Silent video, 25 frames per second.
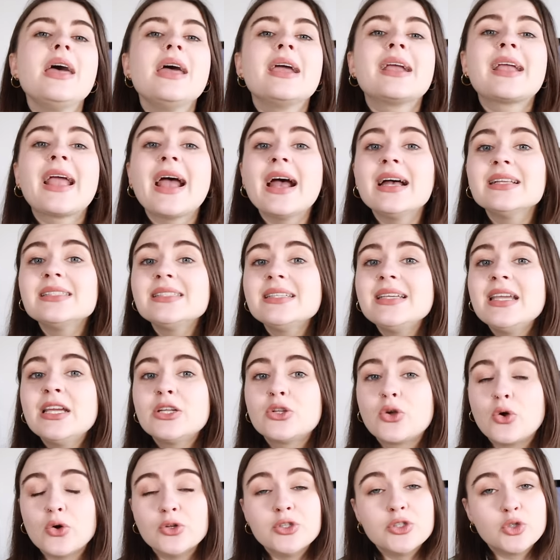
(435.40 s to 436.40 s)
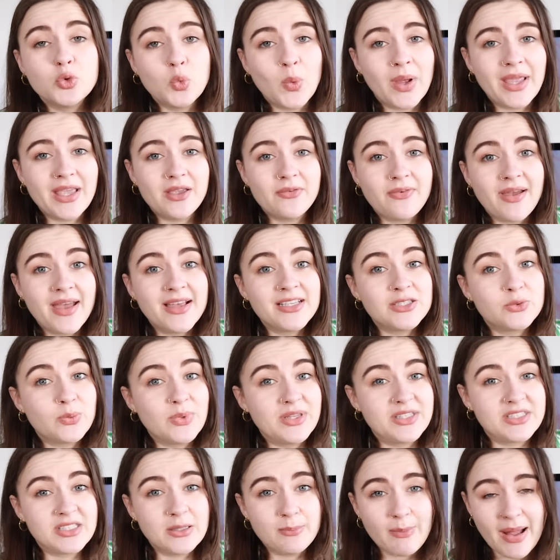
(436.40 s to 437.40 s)
Cassie had gone to Wakefest
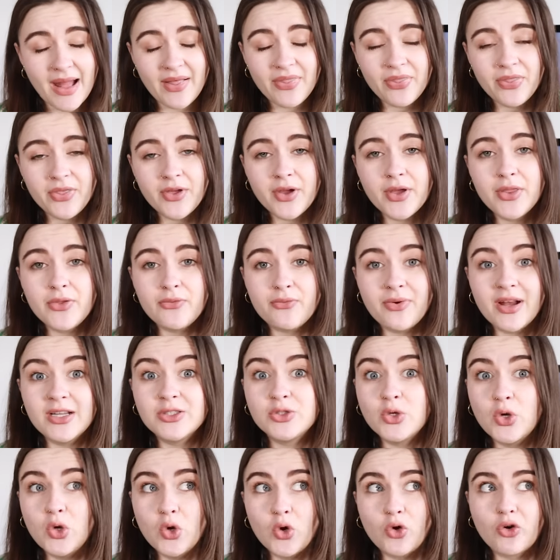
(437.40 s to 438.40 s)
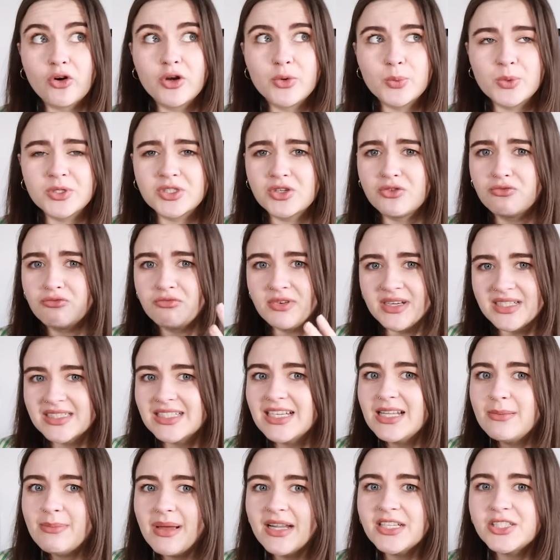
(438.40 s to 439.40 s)
with Samantha, the friend who Lauren was
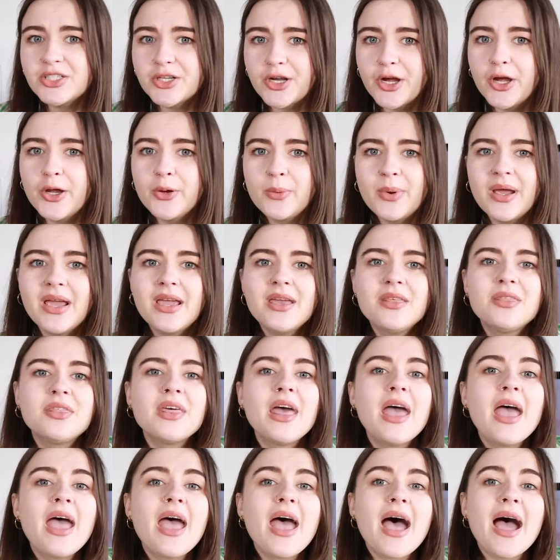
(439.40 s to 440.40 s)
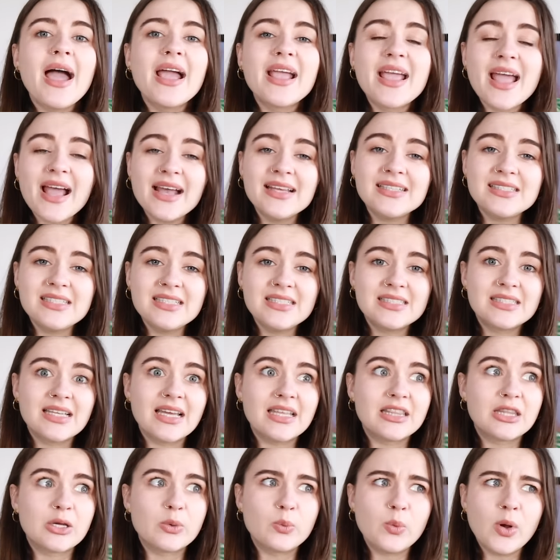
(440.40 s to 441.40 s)
originally meant to go with, and Cassie
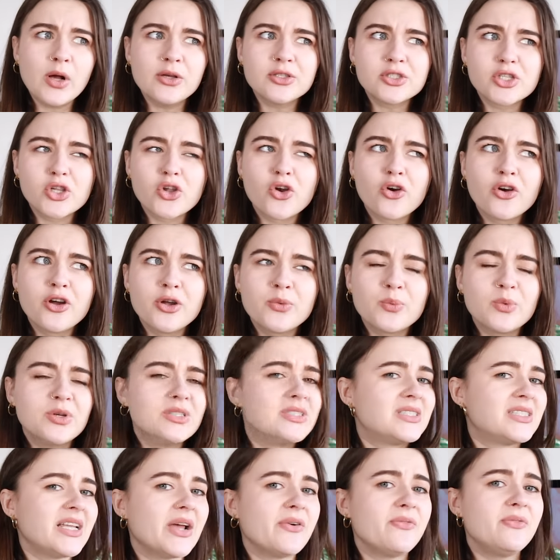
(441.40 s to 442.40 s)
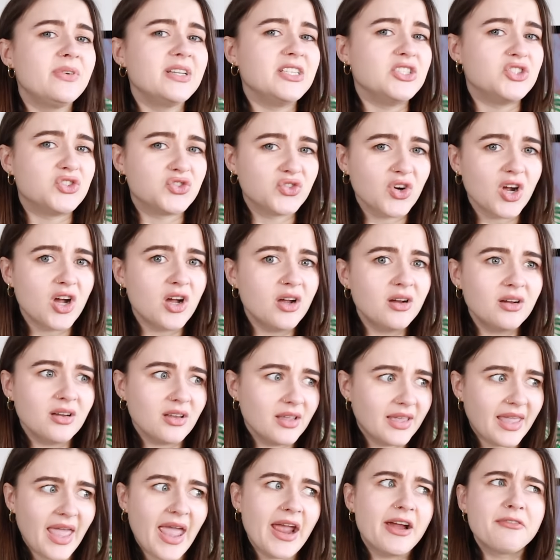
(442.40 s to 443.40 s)
said that whilst Lauren was definitely drunk,
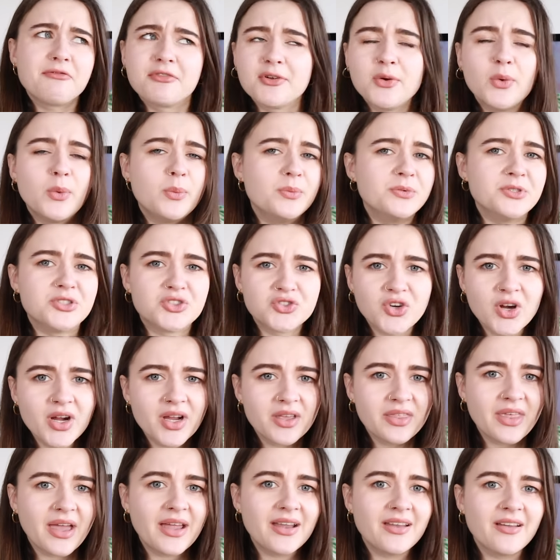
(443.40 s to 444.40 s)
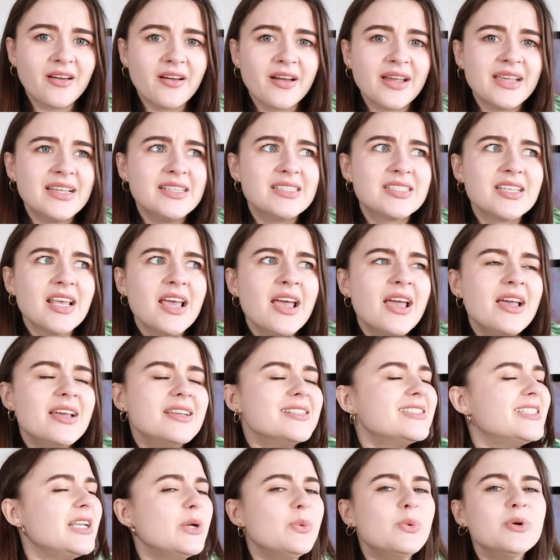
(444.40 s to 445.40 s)
like everyone was drunk that night,
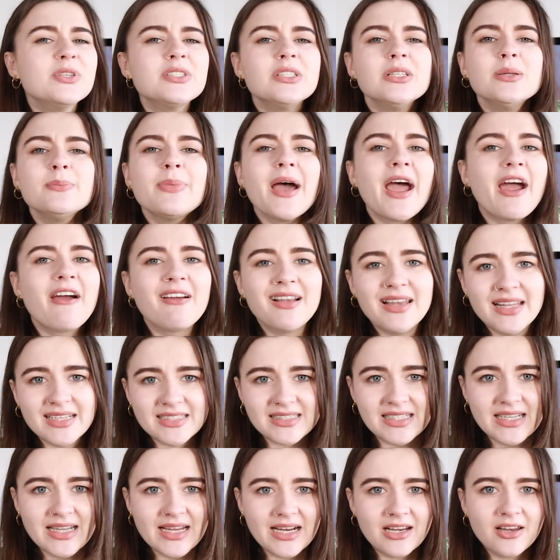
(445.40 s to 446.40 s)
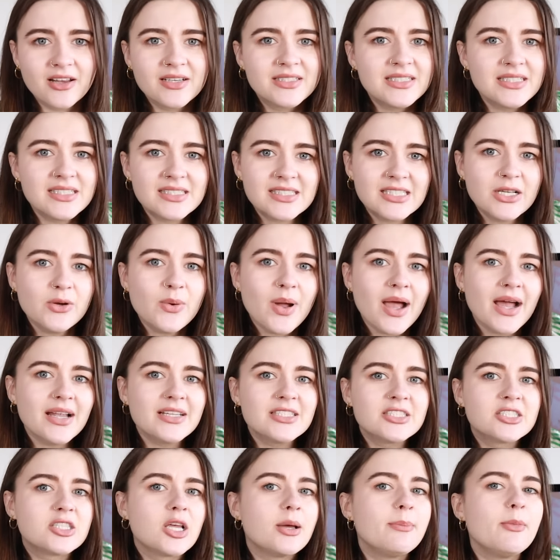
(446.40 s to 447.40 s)
she wasn't paralytic, like she still had
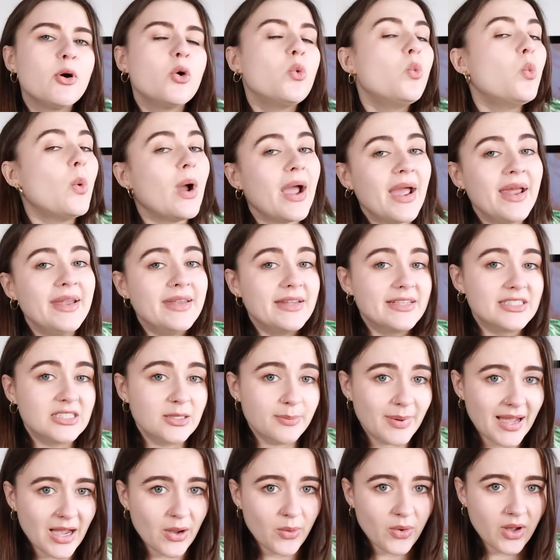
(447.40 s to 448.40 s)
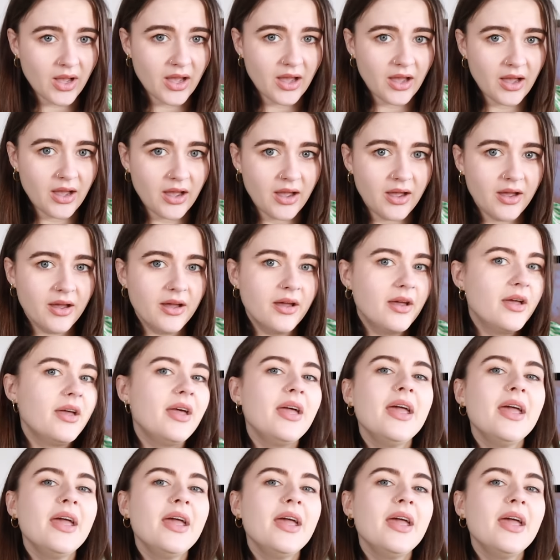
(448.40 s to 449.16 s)
some awareness about her.